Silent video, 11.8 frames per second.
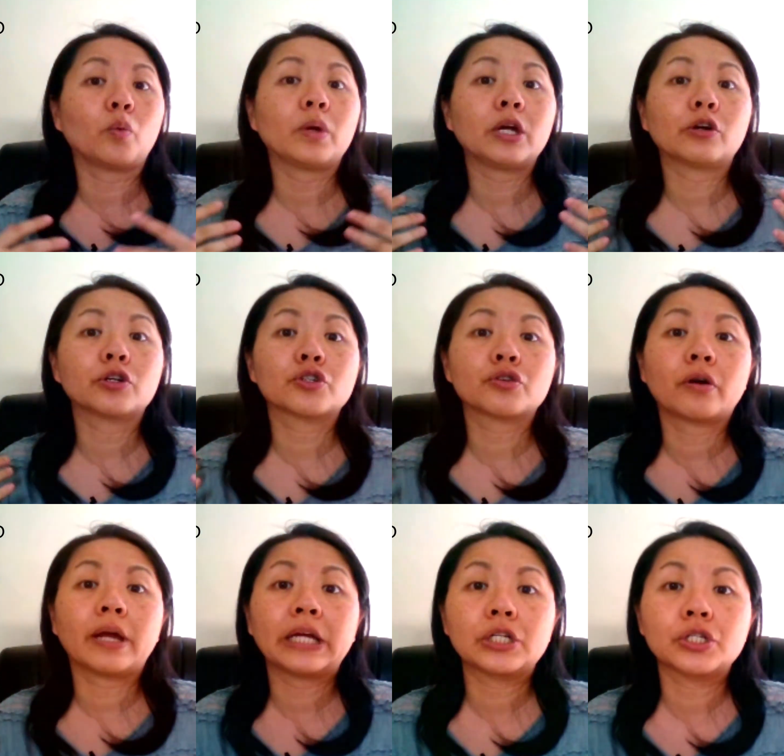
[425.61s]
we are
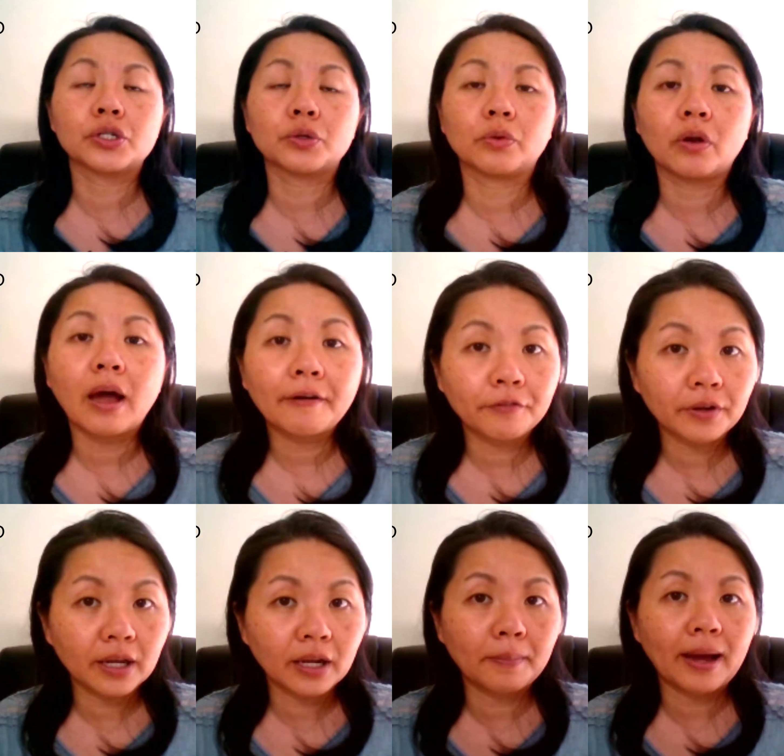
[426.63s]
trying to not
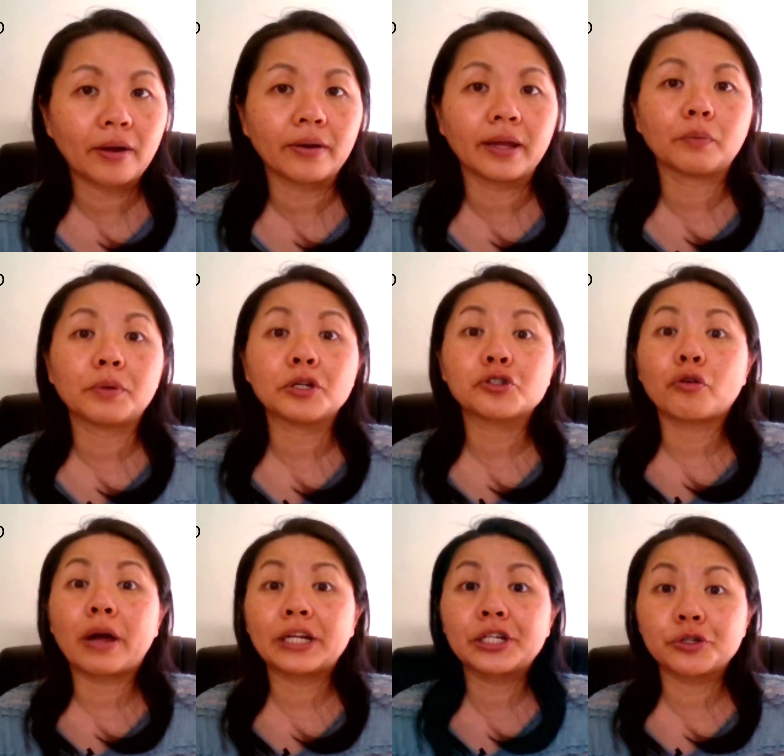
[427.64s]
forget about it. We
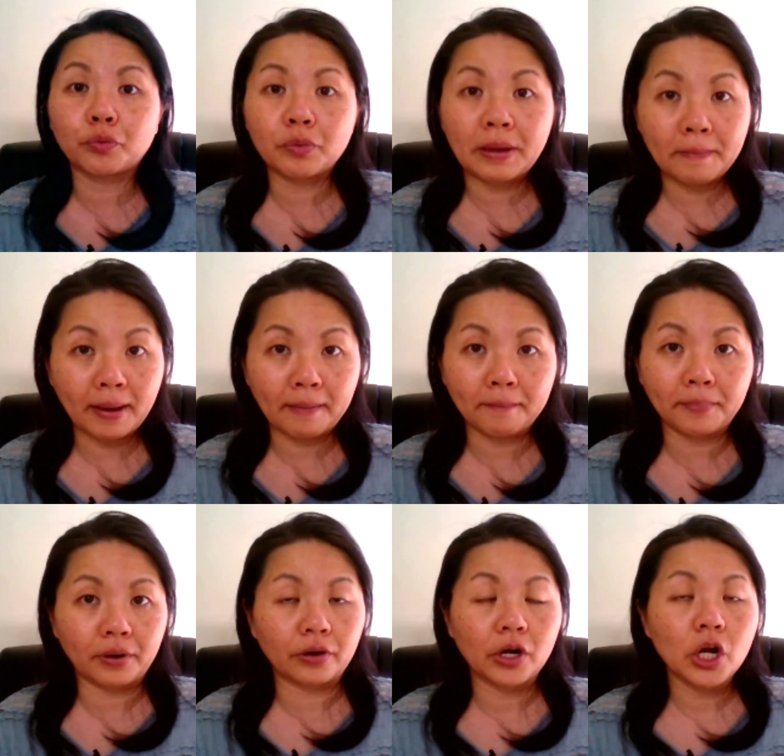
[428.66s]
try to
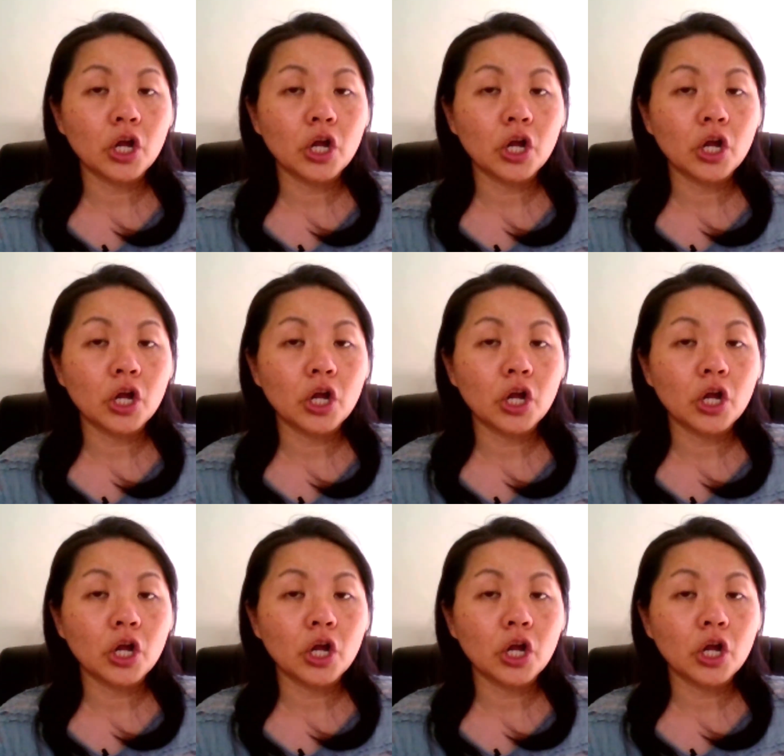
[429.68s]
remember.